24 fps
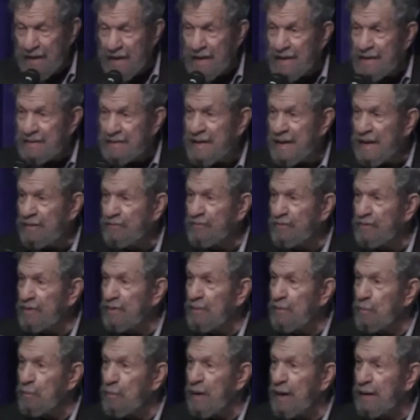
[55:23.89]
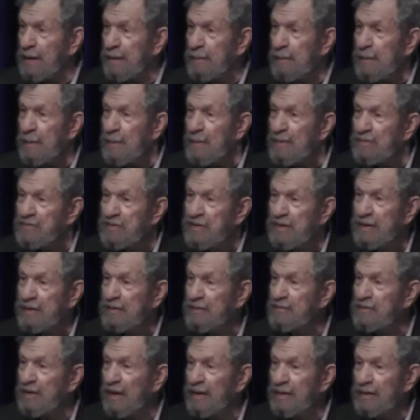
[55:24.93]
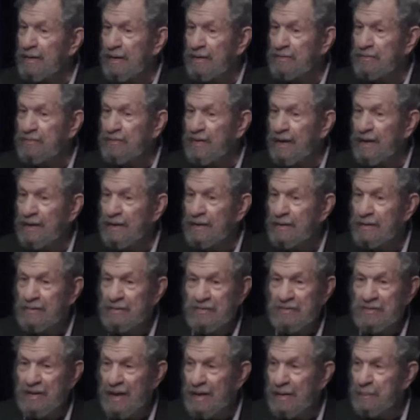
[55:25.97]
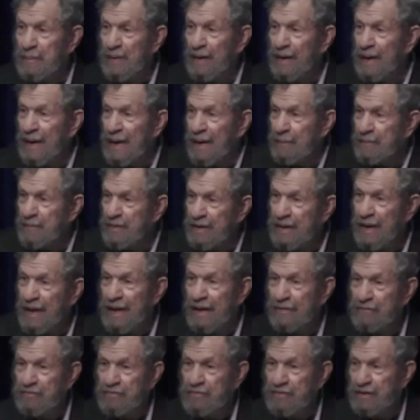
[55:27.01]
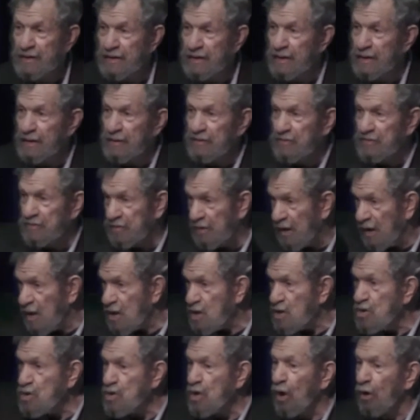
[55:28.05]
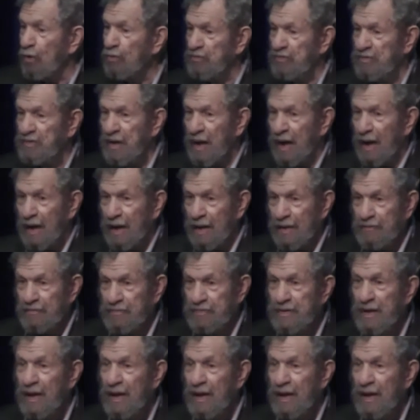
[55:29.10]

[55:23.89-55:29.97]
Denver, when cities like Las Vegas and Miami and Phoenix nosedived,